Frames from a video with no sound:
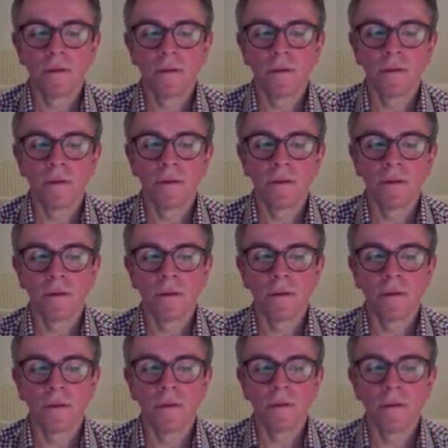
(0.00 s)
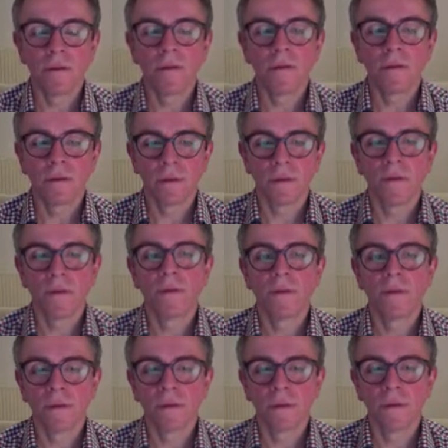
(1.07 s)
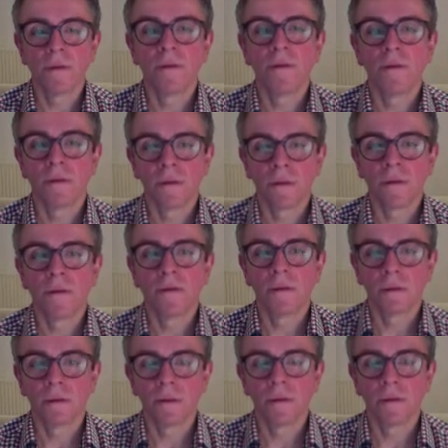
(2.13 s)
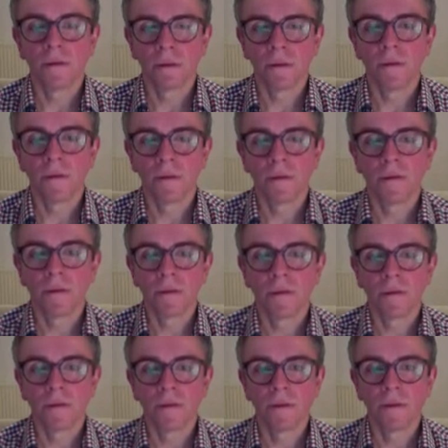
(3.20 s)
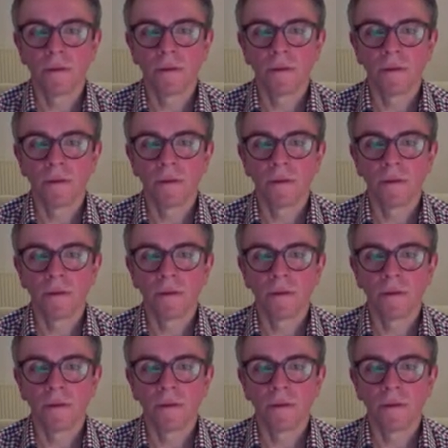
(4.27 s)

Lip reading: [no speech]